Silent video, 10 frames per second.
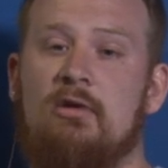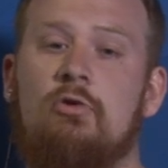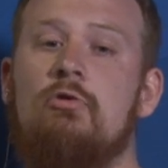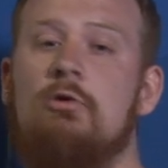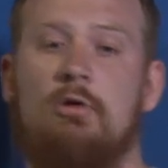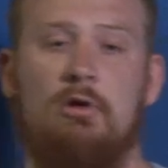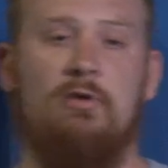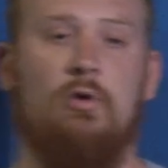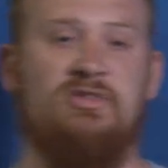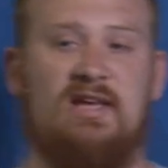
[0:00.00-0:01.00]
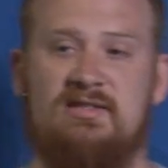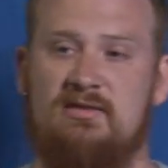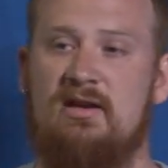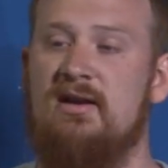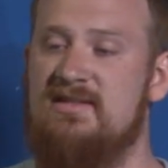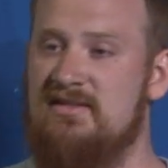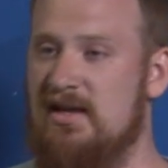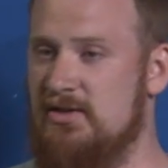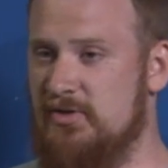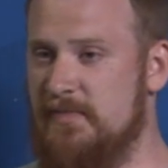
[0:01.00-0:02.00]
Google, of course, has near
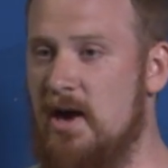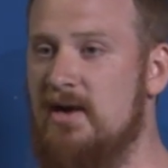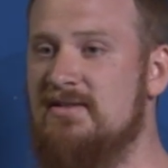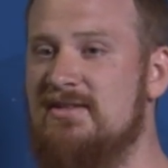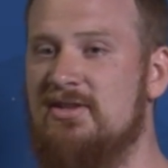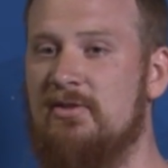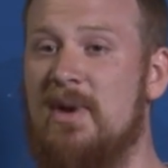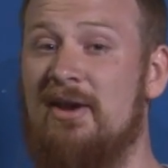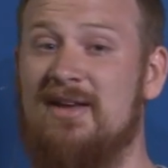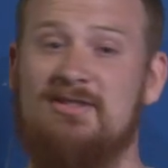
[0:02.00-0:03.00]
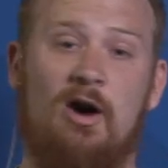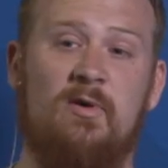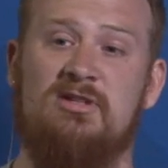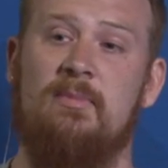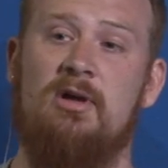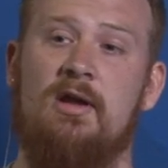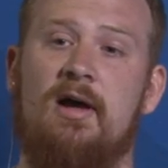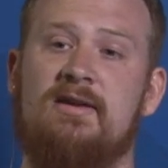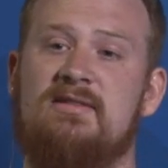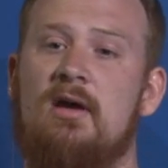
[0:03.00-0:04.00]
instantaneous response, and so the bottleneck's always going to be on
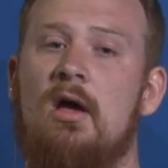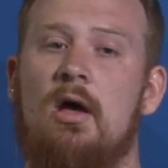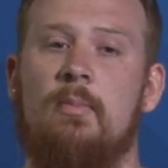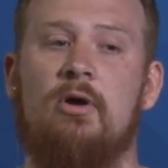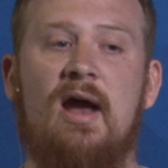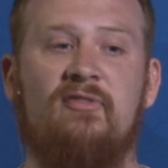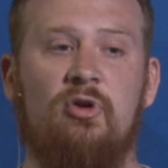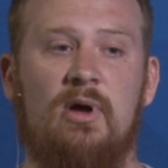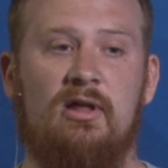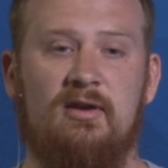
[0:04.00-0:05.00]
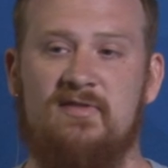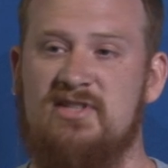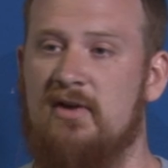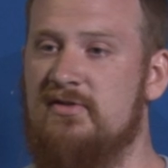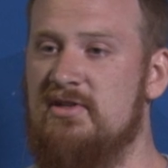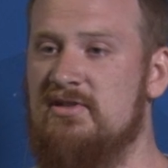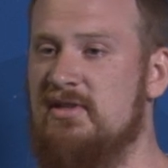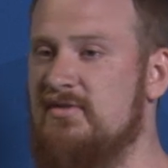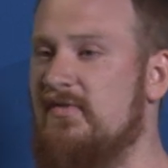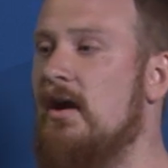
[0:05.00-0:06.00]
us, but GraphQL in itself is,
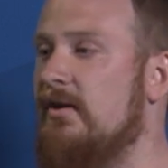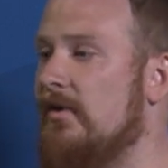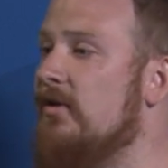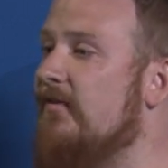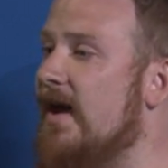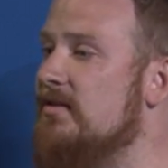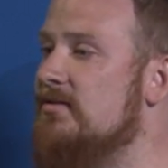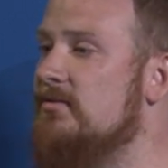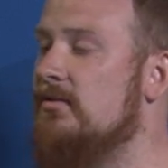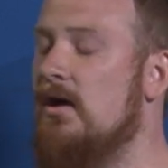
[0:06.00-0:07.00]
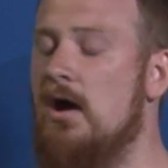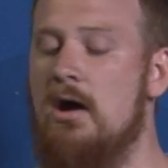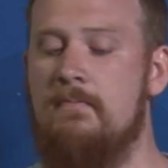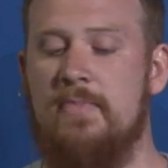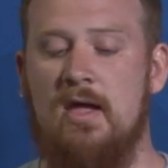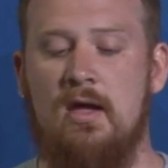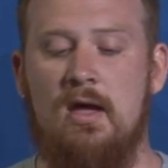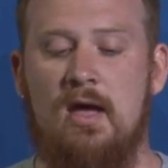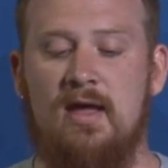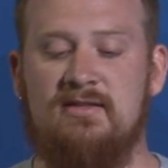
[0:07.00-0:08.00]
is very, very fast. Um,
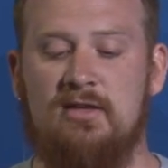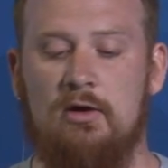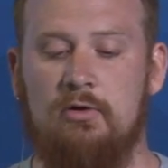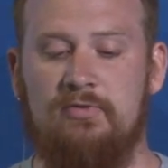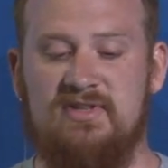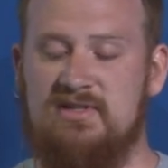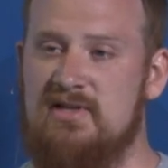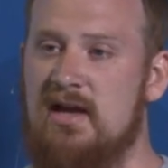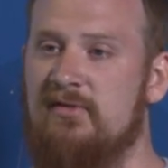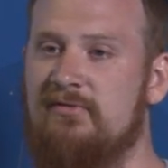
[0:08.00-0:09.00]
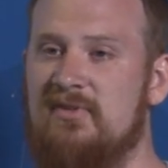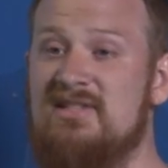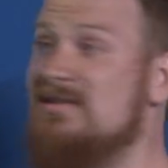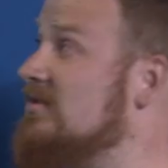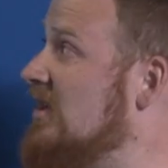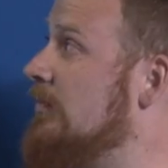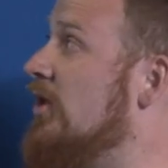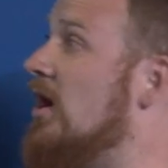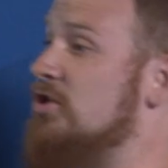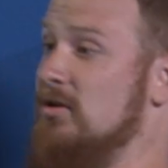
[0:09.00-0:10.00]
and so this is kind of, this is in
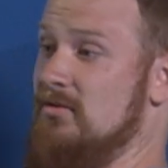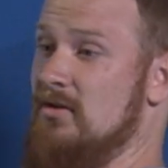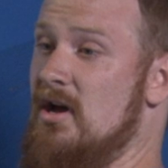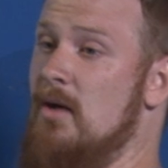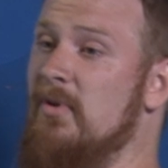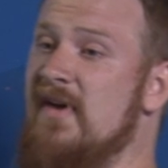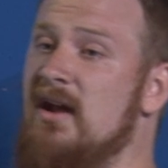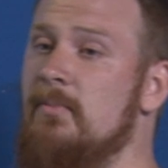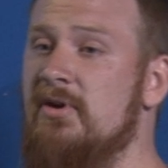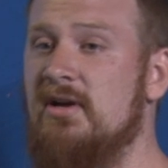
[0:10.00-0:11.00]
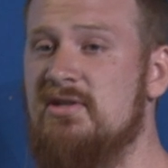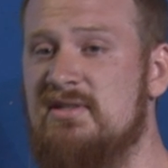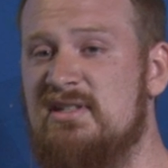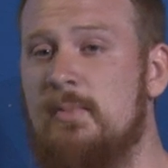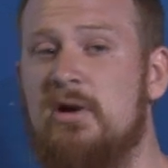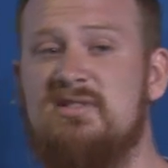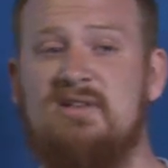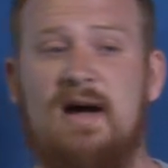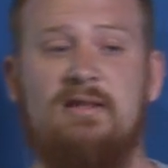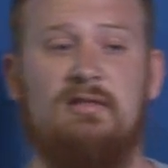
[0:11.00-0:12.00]
production. Um, we've had it in production since March
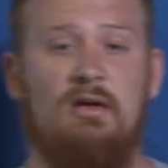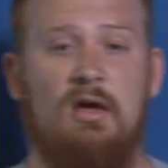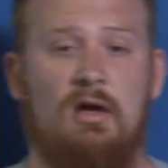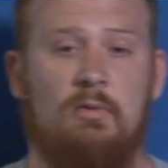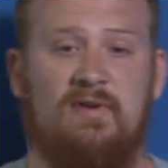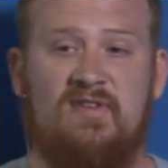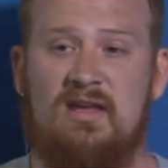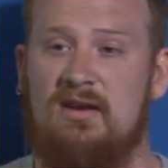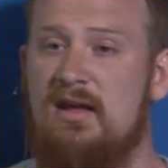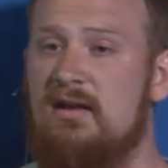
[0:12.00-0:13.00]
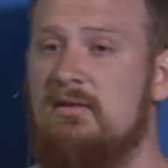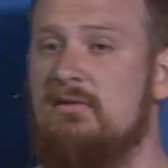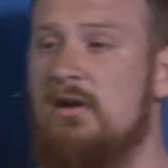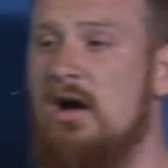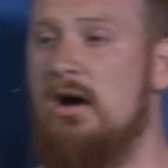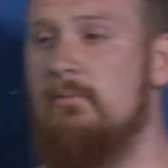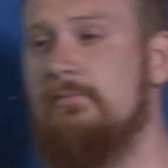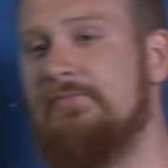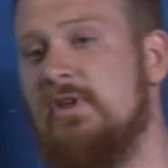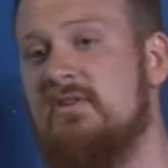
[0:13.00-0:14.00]
9th. We've taken in,
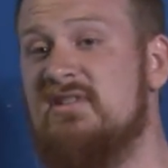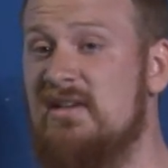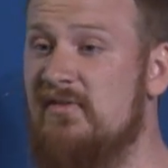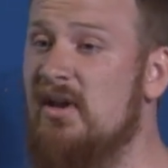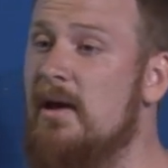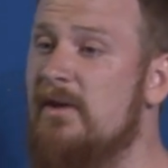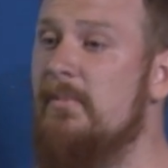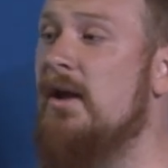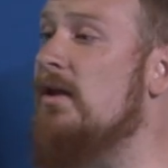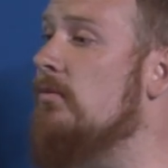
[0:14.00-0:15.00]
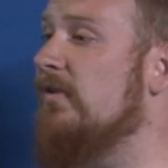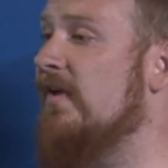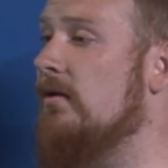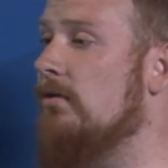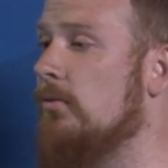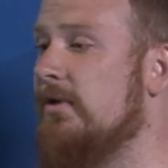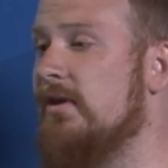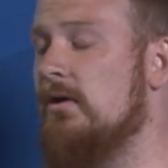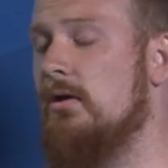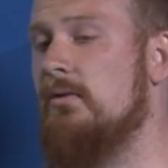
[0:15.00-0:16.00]
um, you know, significant amount of money. We've had a
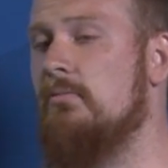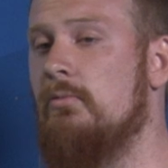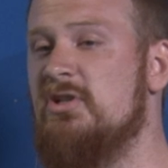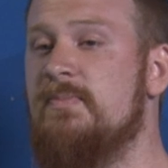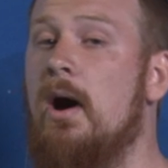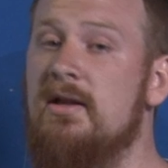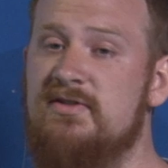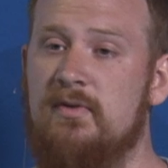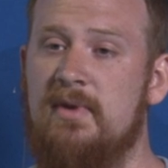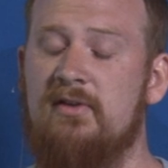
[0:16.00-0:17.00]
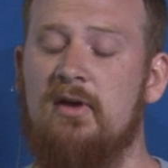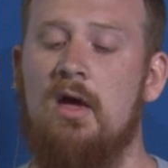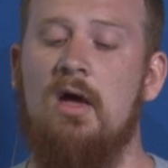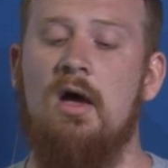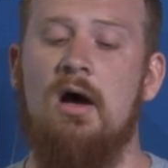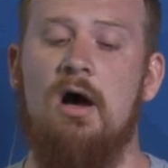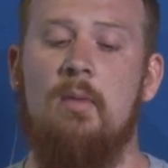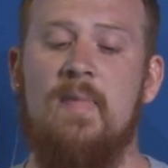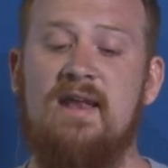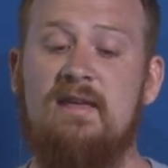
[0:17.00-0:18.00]
really good response from it.
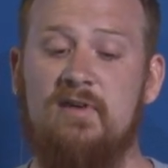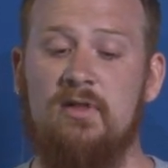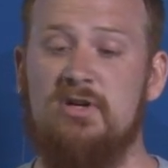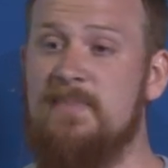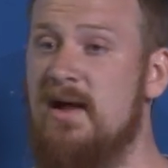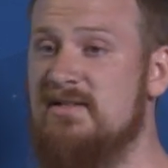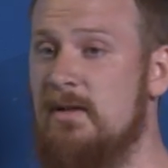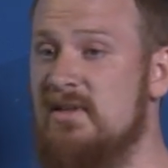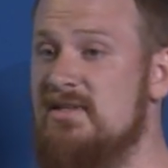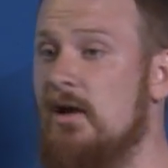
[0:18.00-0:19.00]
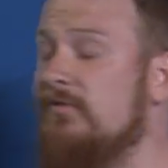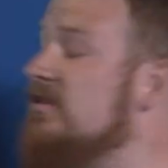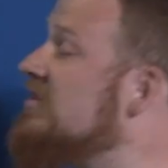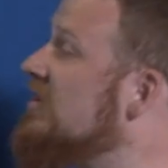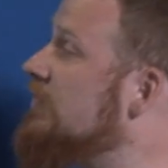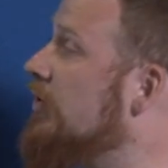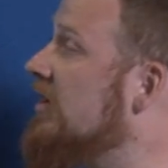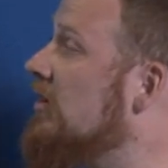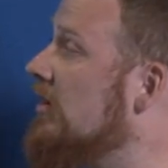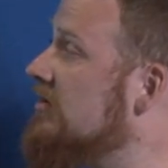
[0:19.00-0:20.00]
Um, and even the response time itself is, is
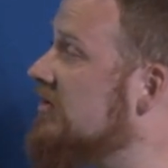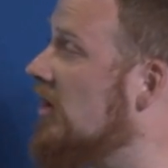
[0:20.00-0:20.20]
pretty good.